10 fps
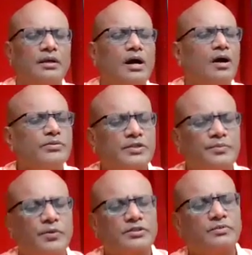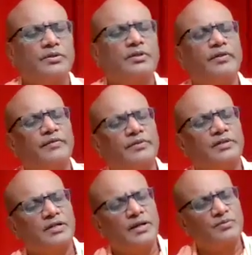How is it possible? We have
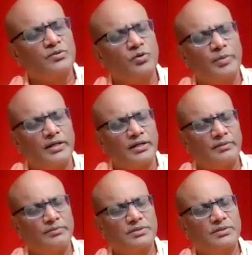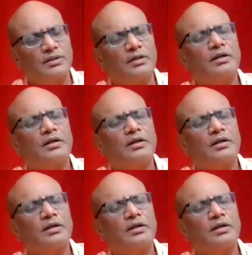described so many times.